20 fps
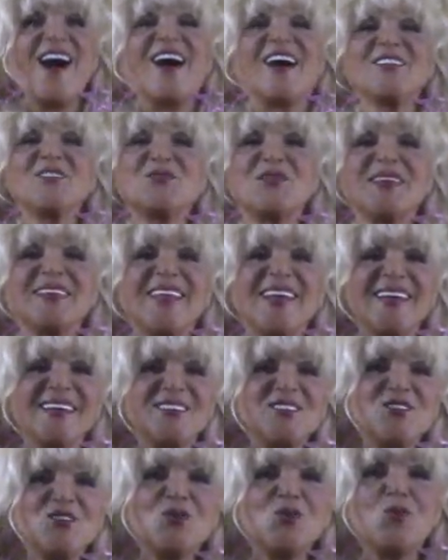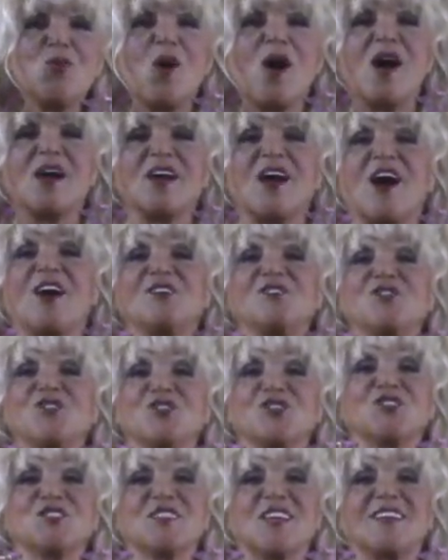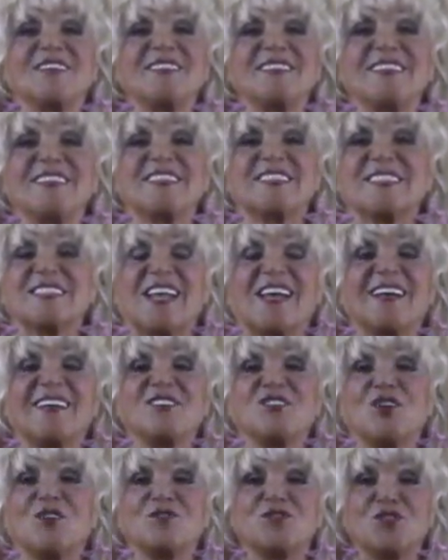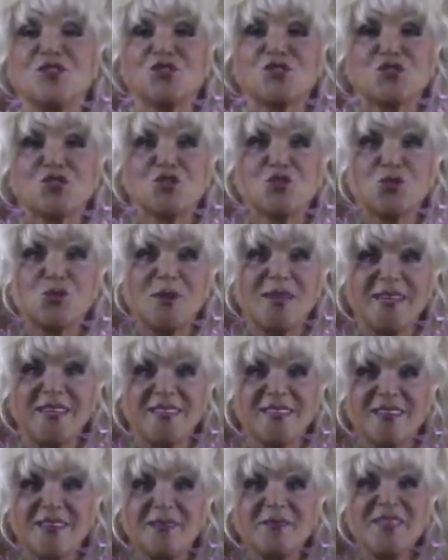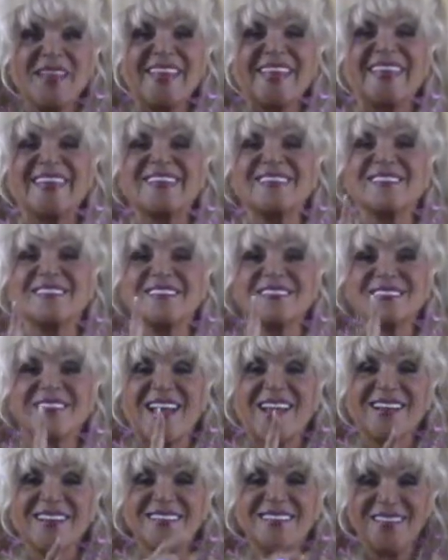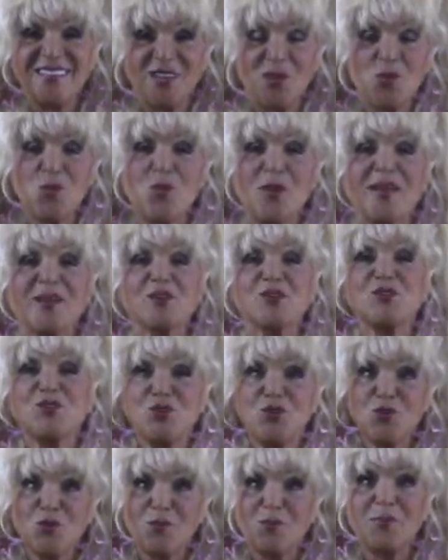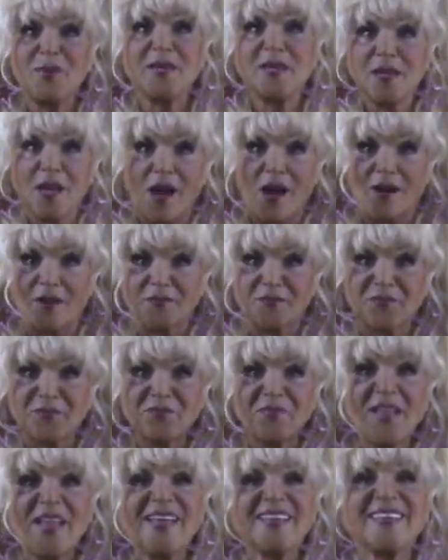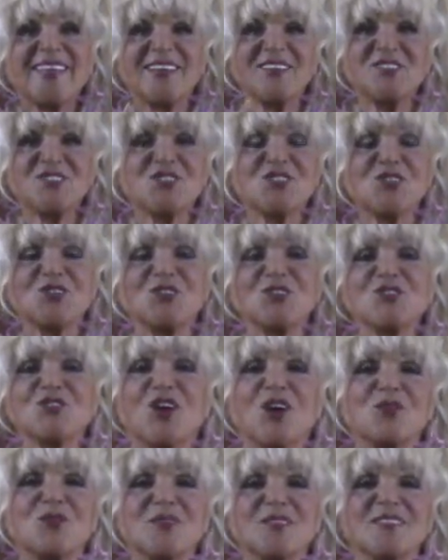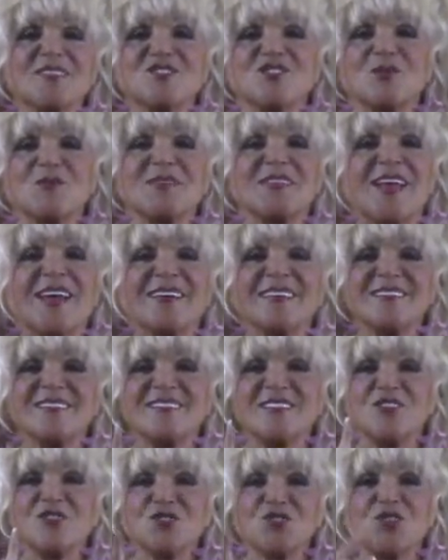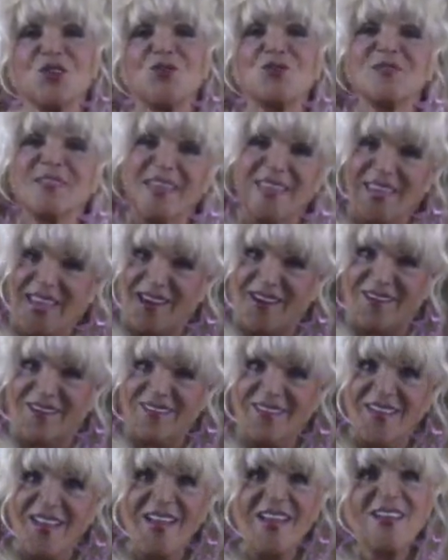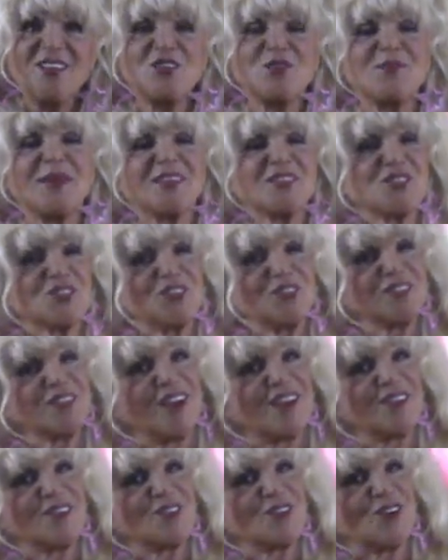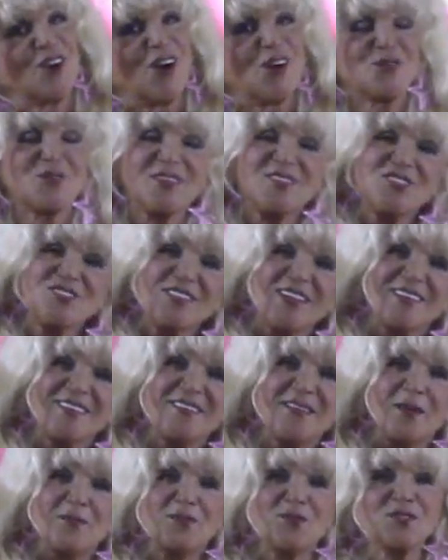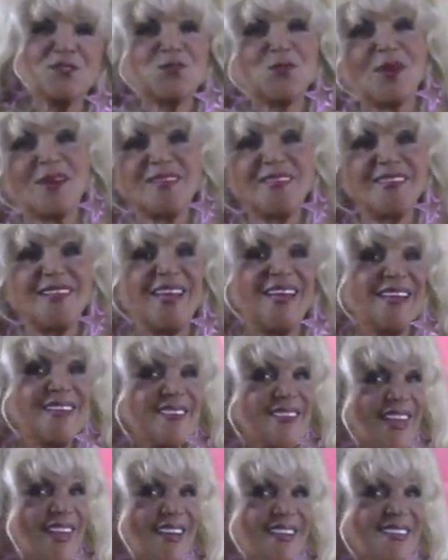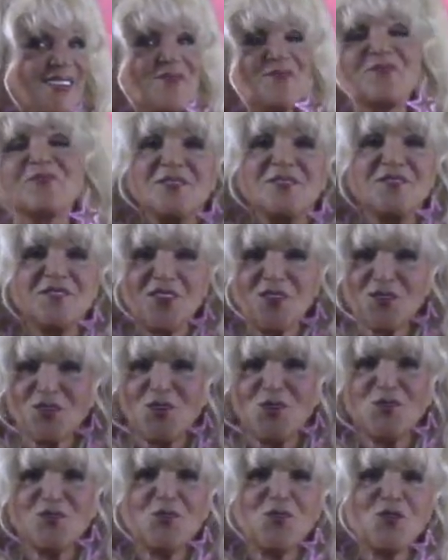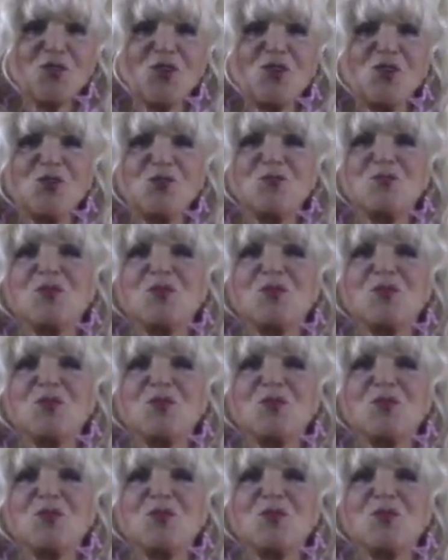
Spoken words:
On the weekend, you walk on the sunny side of the street, exactly where you belong. Cancer, Taurus, Geminis show they care. Your magical color, orange, lucky numbers 1 and 10. Virgo,